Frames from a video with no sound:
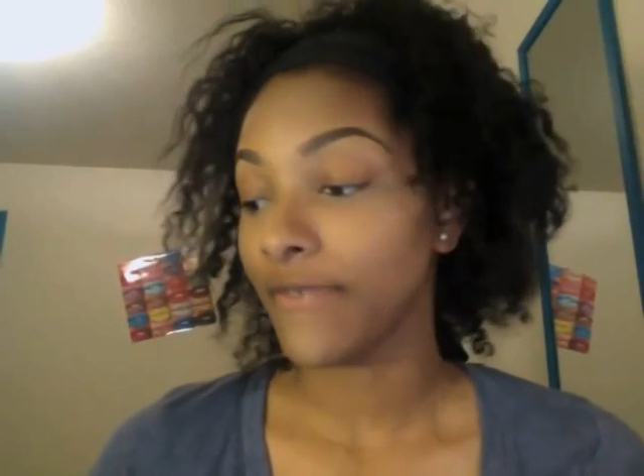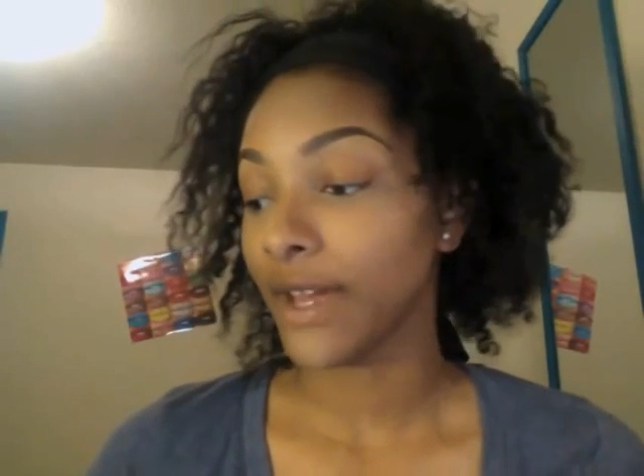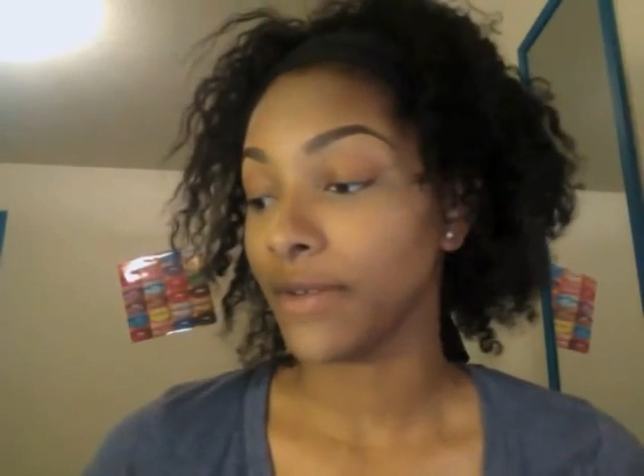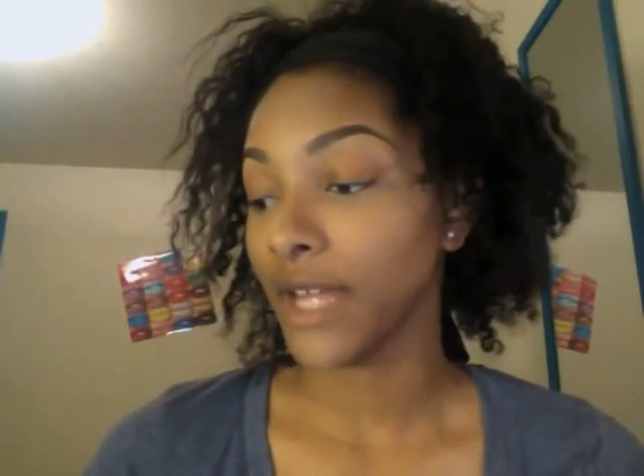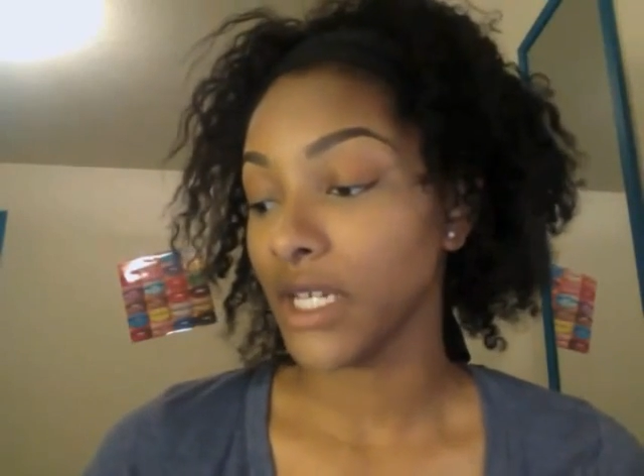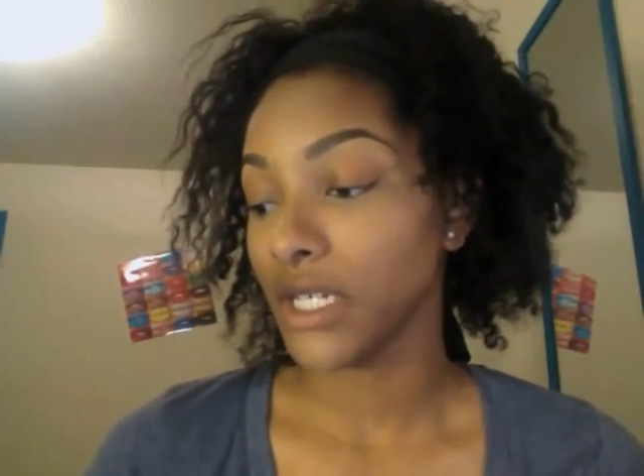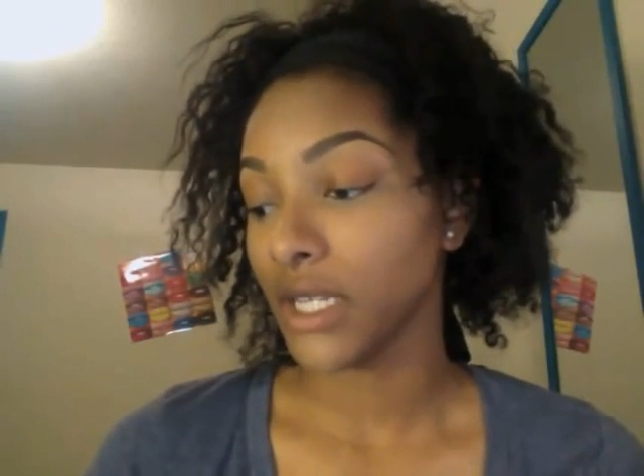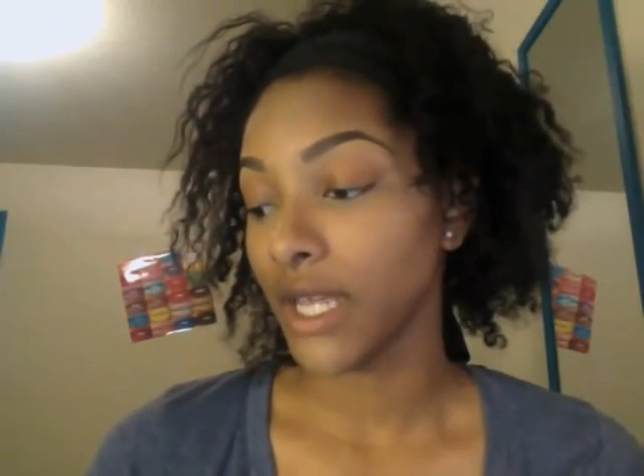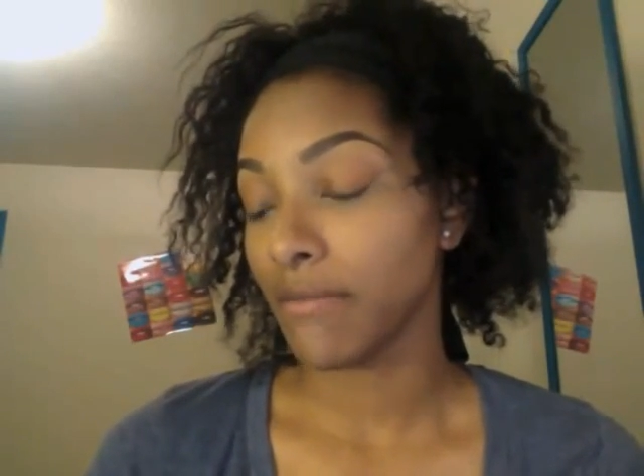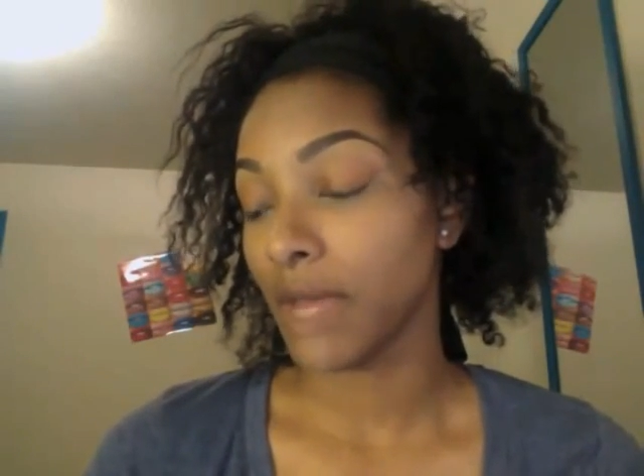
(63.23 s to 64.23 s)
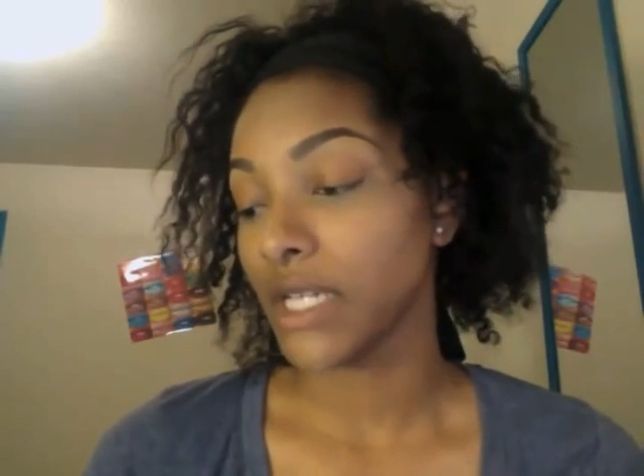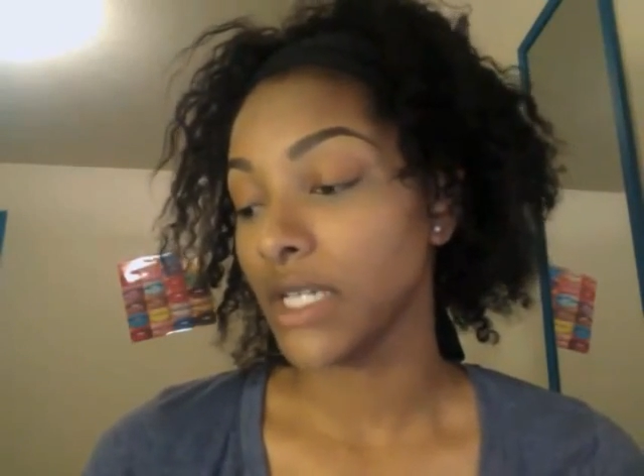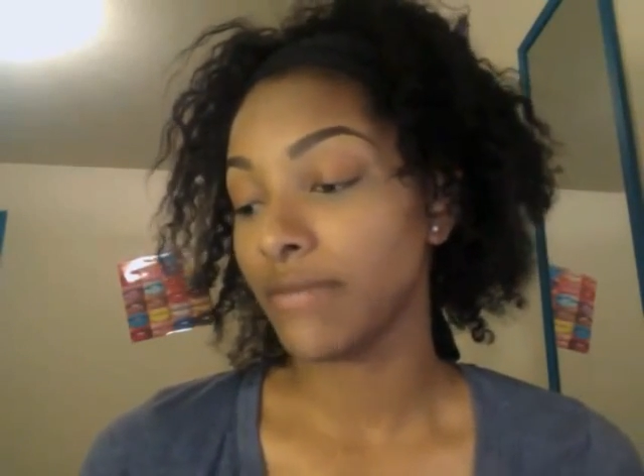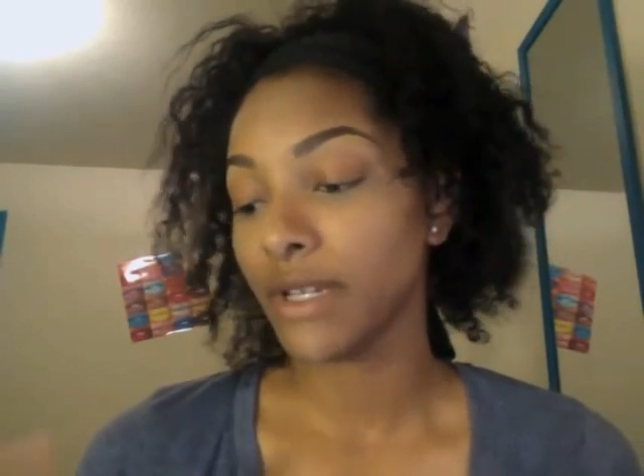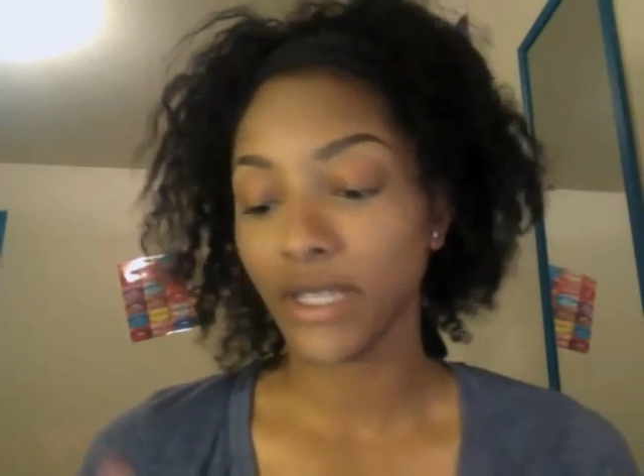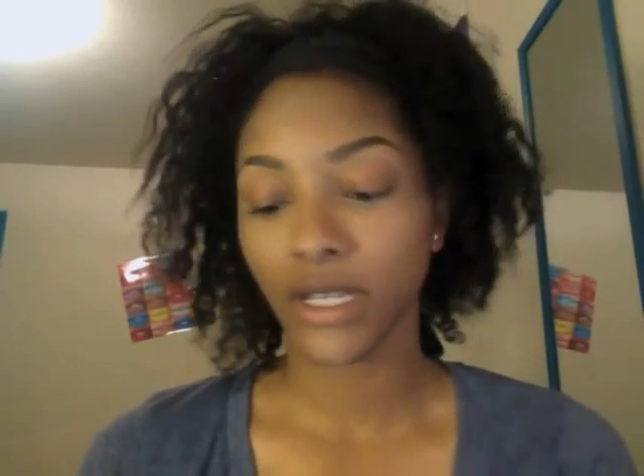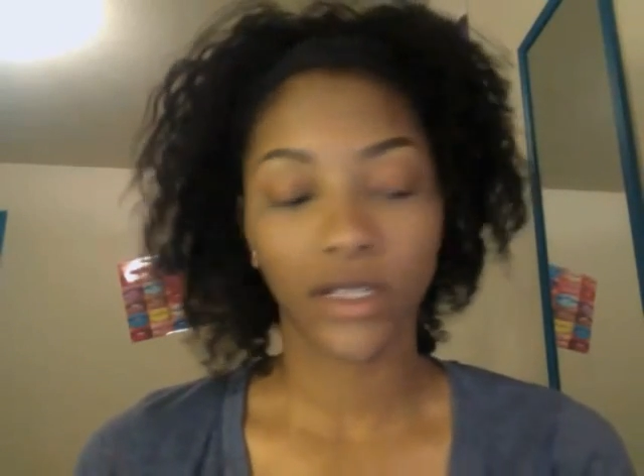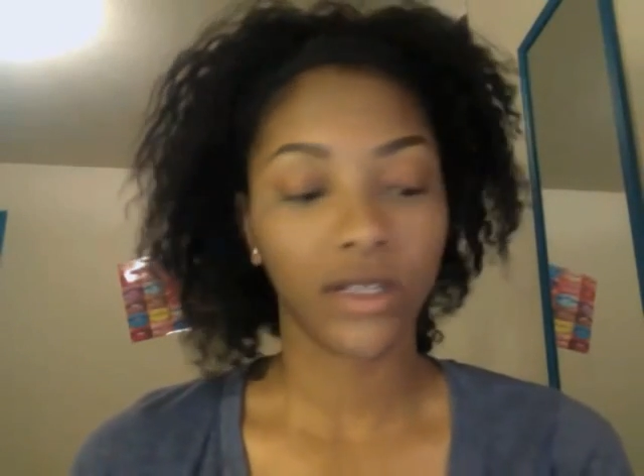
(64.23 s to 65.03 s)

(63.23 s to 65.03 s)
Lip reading: foundation that matches my skin